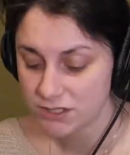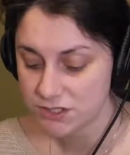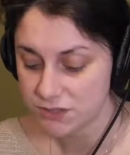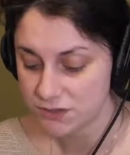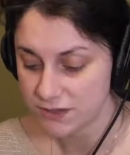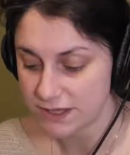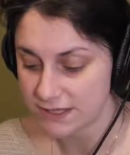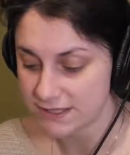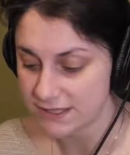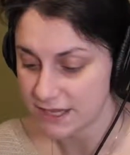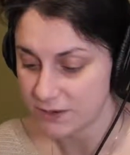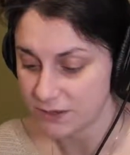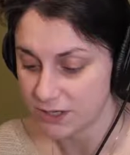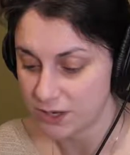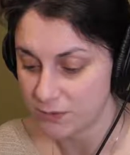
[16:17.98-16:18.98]
Two things
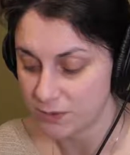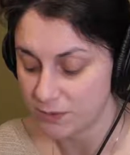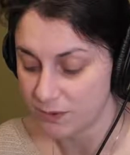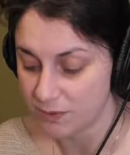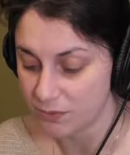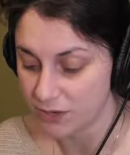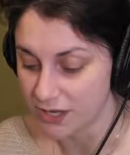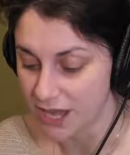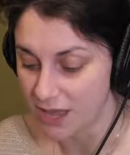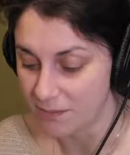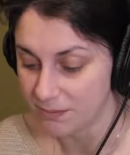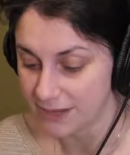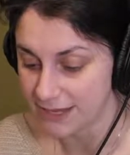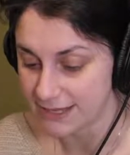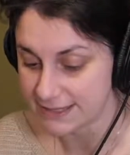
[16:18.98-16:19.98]
that we want to bring up
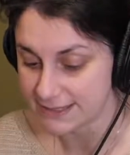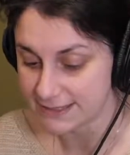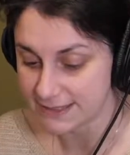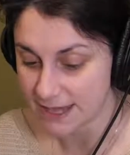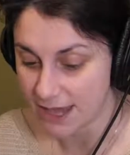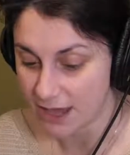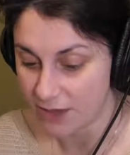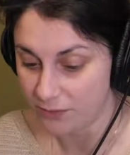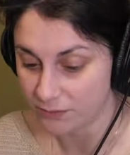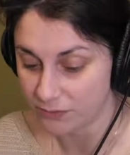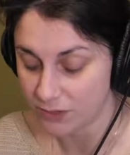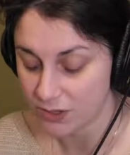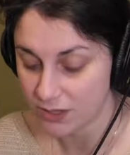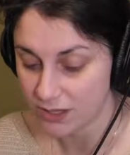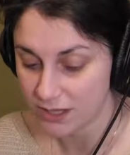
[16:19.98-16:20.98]
is
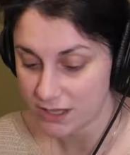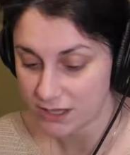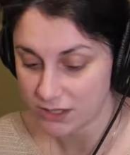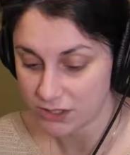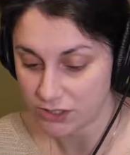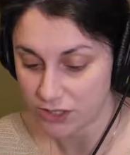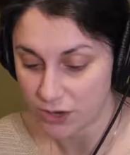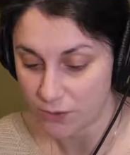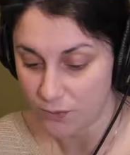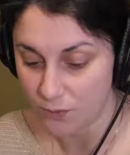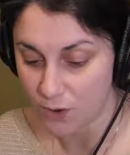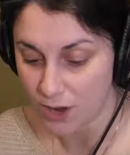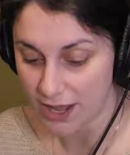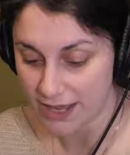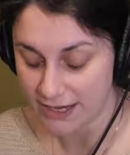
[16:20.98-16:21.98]

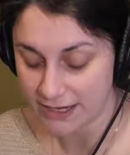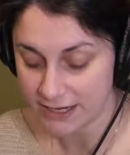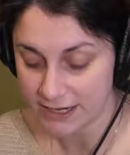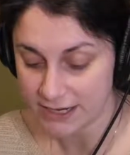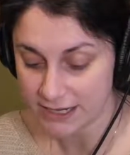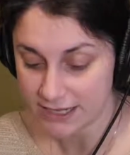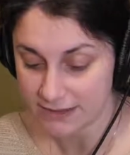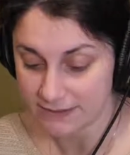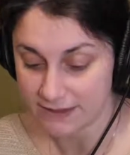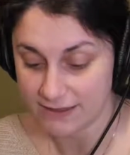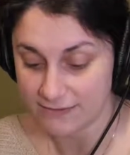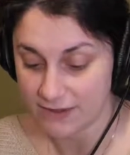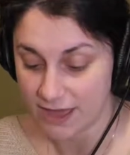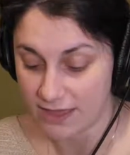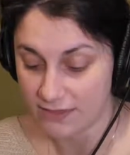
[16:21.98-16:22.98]
one, in the
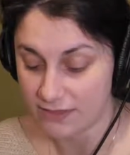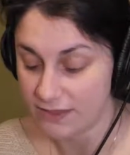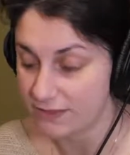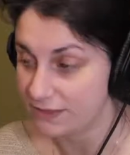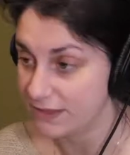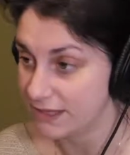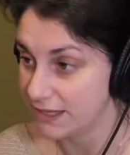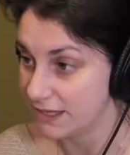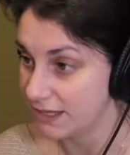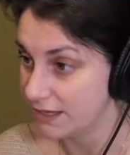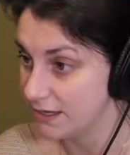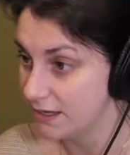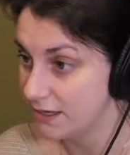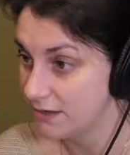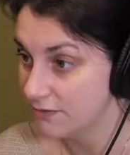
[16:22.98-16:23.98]
event that the
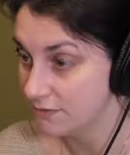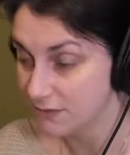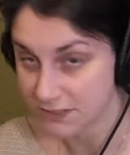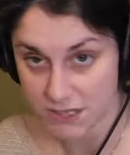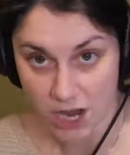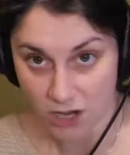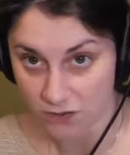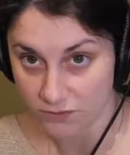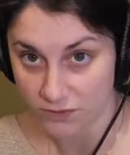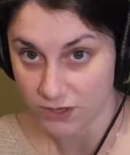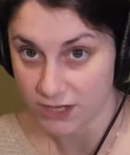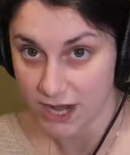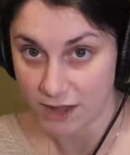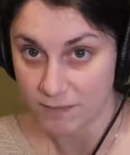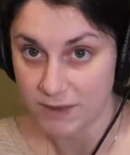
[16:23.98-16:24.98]
photographer
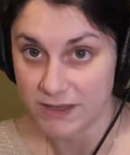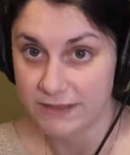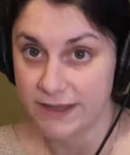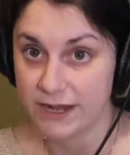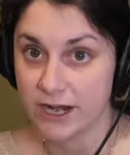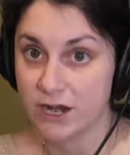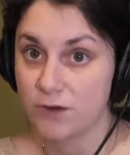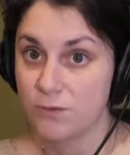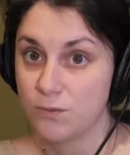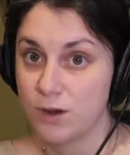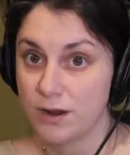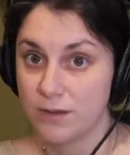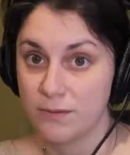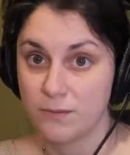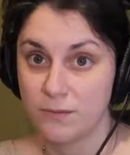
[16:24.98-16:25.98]
cannot be there,
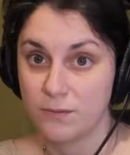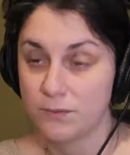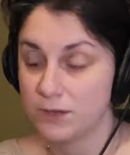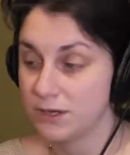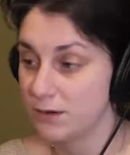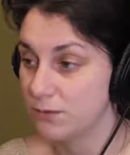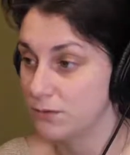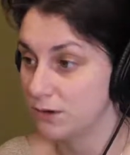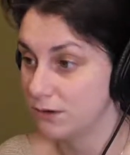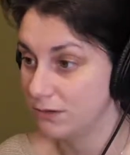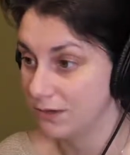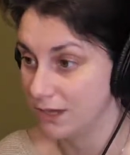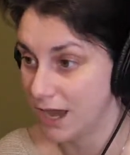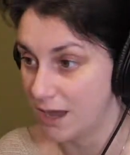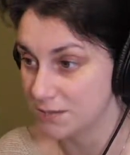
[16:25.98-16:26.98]
what are
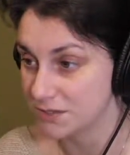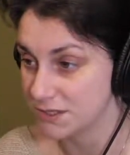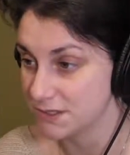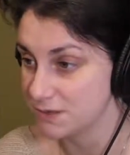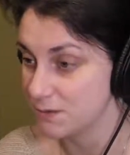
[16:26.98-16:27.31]
the options?